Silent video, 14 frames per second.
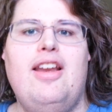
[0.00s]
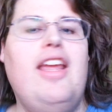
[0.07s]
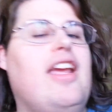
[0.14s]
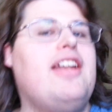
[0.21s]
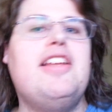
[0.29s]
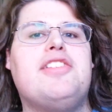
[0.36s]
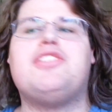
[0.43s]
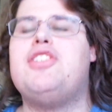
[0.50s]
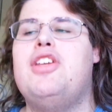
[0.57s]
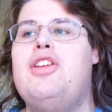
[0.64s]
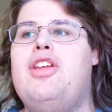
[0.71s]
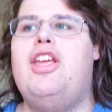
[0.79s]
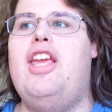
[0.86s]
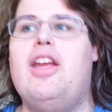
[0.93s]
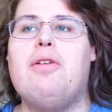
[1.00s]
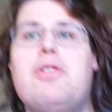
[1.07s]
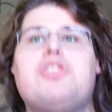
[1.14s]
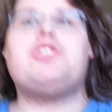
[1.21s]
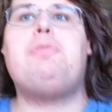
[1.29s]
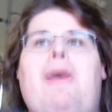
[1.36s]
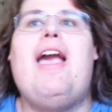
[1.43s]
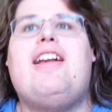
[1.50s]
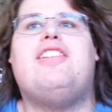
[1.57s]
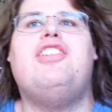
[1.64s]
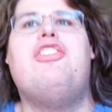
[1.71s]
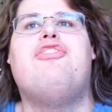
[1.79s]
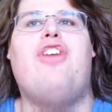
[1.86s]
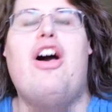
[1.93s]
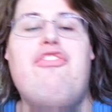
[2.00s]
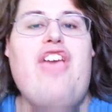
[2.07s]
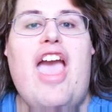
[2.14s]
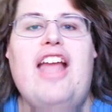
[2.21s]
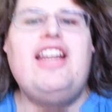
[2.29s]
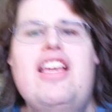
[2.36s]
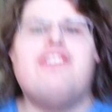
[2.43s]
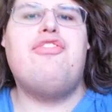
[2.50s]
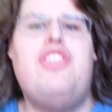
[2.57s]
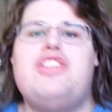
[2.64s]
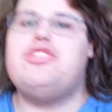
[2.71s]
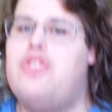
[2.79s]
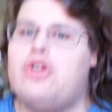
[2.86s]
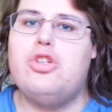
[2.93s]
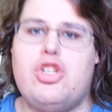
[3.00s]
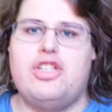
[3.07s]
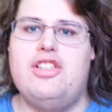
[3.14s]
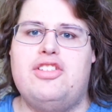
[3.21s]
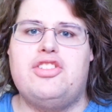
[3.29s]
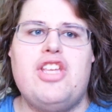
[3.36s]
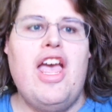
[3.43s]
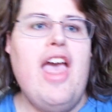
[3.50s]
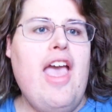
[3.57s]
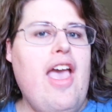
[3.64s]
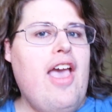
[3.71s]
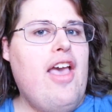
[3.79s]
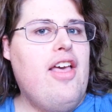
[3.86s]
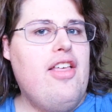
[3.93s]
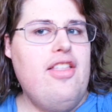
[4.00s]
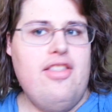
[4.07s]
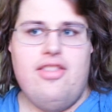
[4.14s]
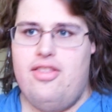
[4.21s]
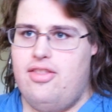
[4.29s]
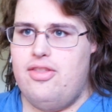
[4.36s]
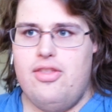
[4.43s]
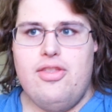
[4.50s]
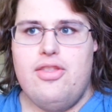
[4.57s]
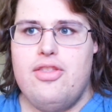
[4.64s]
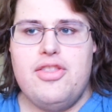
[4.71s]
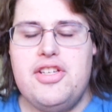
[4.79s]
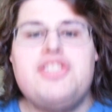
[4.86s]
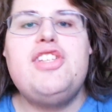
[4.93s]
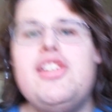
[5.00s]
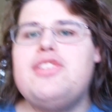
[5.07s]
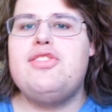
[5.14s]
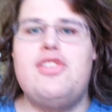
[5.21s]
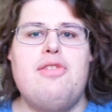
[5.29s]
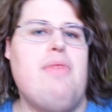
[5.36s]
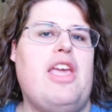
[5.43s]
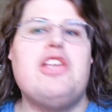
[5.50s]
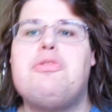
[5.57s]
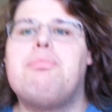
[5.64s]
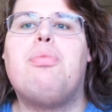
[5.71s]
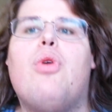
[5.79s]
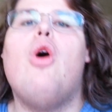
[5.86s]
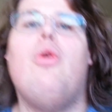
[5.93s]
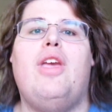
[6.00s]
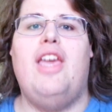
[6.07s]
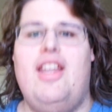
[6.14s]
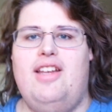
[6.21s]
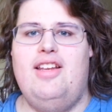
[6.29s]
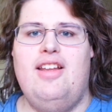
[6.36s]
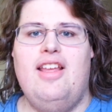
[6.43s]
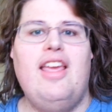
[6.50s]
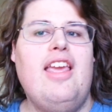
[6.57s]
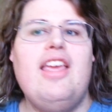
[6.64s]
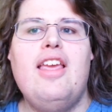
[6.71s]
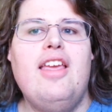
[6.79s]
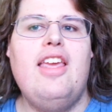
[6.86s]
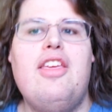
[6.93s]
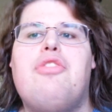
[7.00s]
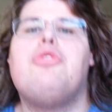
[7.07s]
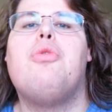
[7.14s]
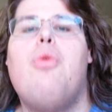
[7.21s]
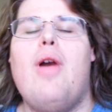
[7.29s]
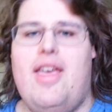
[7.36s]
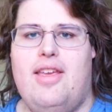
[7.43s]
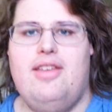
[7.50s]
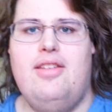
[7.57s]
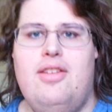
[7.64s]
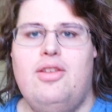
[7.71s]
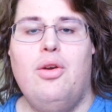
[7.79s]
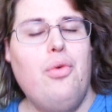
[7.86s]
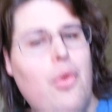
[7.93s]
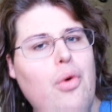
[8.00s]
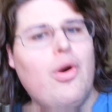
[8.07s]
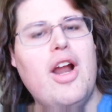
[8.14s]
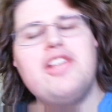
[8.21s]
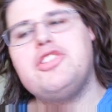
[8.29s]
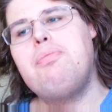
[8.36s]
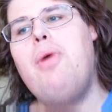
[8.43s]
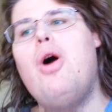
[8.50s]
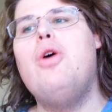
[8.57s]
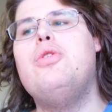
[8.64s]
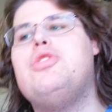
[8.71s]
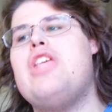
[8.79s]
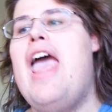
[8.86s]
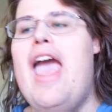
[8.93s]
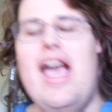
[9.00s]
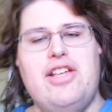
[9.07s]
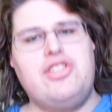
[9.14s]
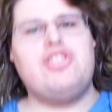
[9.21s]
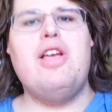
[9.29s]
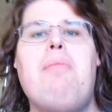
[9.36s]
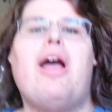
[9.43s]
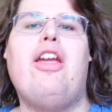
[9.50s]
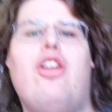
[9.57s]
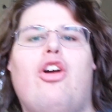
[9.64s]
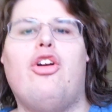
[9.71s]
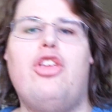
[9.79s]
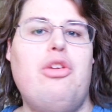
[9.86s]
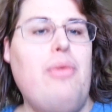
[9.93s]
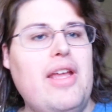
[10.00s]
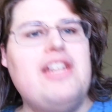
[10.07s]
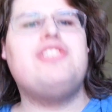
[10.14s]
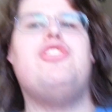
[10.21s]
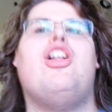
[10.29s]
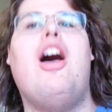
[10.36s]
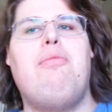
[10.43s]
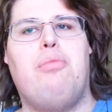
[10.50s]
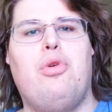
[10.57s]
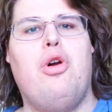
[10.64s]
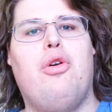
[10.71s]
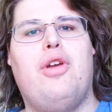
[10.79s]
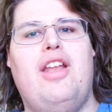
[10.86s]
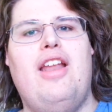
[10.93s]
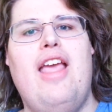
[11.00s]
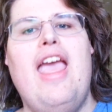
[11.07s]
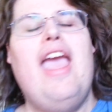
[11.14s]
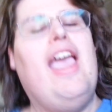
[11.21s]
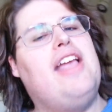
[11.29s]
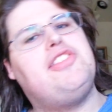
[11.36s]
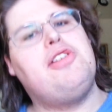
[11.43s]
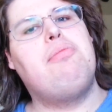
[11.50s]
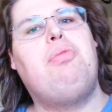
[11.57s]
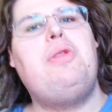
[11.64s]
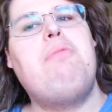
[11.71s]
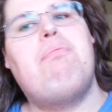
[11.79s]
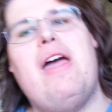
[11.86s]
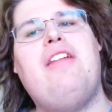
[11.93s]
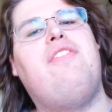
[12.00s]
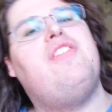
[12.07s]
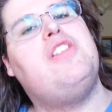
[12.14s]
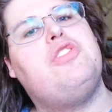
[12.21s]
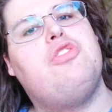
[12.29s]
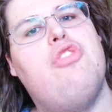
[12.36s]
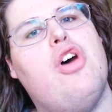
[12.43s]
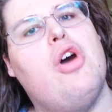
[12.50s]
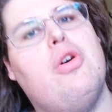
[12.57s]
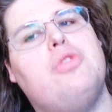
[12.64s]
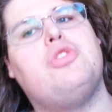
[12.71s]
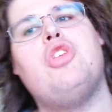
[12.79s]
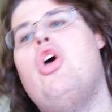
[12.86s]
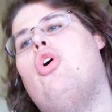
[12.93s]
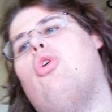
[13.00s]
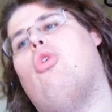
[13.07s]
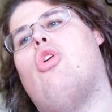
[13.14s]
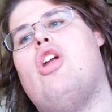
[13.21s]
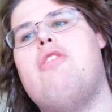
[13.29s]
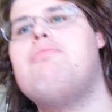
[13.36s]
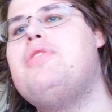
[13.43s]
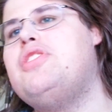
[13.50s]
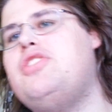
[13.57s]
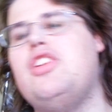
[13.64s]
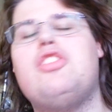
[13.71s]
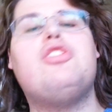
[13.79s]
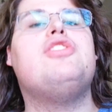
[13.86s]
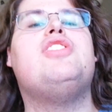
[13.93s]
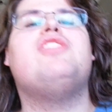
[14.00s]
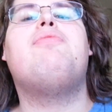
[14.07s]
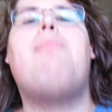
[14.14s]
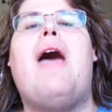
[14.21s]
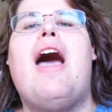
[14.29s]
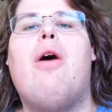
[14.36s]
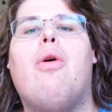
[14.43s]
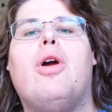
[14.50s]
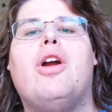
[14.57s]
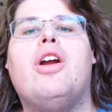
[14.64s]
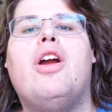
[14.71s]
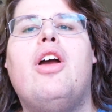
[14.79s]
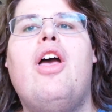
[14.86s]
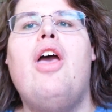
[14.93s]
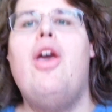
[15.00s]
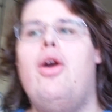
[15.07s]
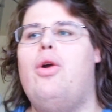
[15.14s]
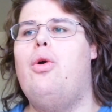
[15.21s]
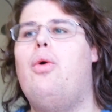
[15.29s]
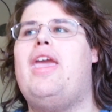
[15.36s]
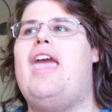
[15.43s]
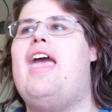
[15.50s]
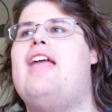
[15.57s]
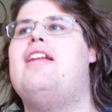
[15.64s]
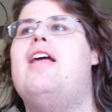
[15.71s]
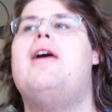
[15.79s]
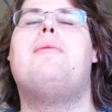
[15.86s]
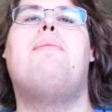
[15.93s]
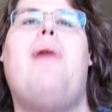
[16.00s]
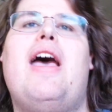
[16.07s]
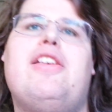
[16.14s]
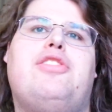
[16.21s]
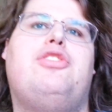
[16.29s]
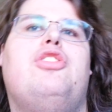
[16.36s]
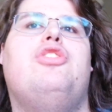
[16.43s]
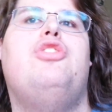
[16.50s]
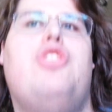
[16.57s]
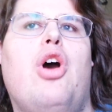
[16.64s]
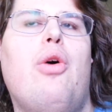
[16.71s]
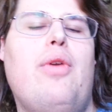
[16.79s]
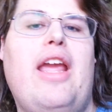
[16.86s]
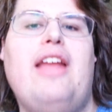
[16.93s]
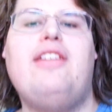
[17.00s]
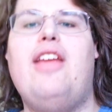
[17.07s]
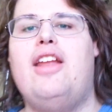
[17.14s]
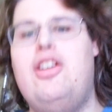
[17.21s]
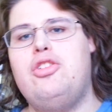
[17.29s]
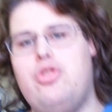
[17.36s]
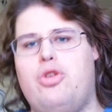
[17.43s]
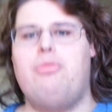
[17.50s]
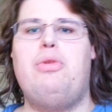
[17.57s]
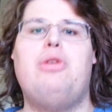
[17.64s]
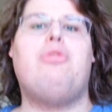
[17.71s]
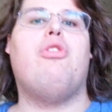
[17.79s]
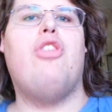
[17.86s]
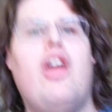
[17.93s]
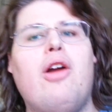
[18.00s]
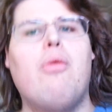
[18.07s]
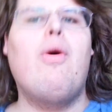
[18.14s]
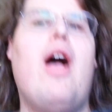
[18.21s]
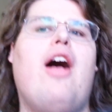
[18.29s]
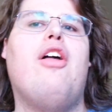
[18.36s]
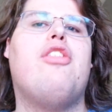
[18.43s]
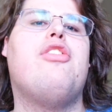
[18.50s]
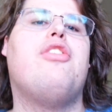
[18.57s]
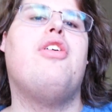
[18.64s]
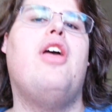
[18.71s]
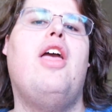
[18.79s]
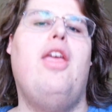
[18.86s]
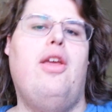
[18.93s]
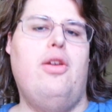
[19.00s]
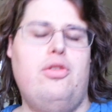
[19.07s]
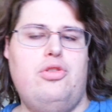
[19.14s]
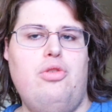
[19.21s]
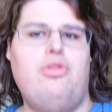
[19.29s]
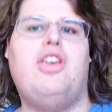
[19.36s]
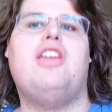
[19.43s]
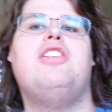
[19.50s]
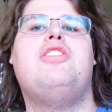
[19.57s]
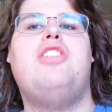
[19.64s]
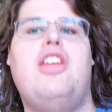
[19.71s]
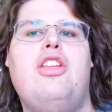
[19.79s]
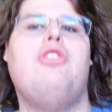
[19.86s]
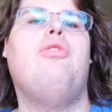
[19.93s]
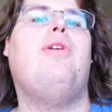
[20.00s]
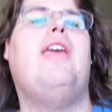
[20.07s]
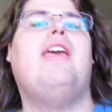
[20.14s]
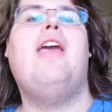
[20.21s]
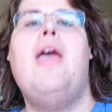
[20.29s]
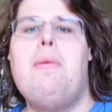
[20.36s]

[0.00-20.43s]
It is irrespective of any of these notions. The system is broken either way. Or I suppose, as some might argue, it is not broken. It simply benefits those who are in positions of power who can best donate and attribute their wealth to the continuing